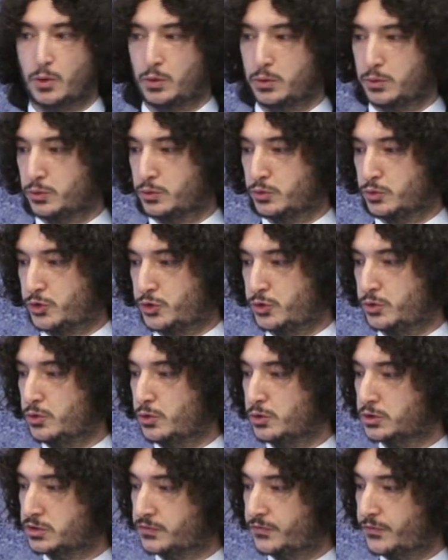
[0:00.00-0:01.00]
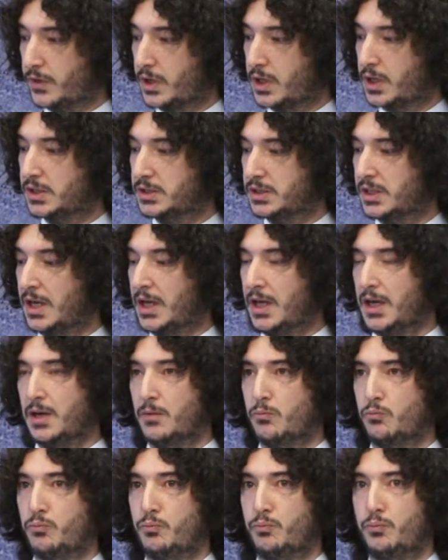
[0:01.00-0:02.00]
gives us adequate results
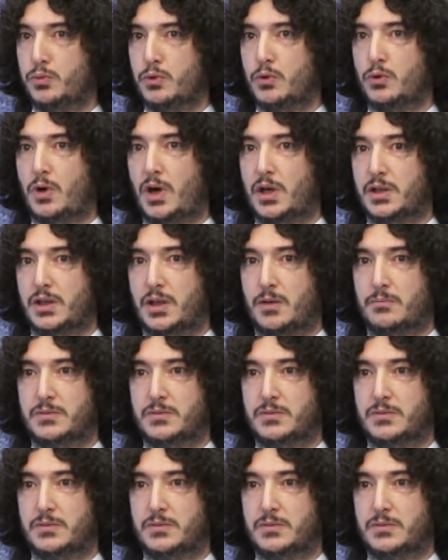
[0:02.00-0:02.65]
regarding Turkey.